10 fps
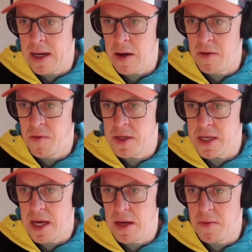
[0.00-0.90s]
Now, if we
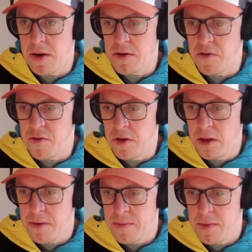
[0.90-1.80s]
say go to
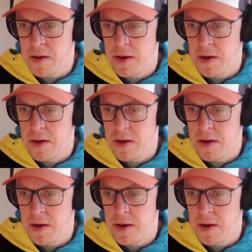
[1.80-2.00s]
full,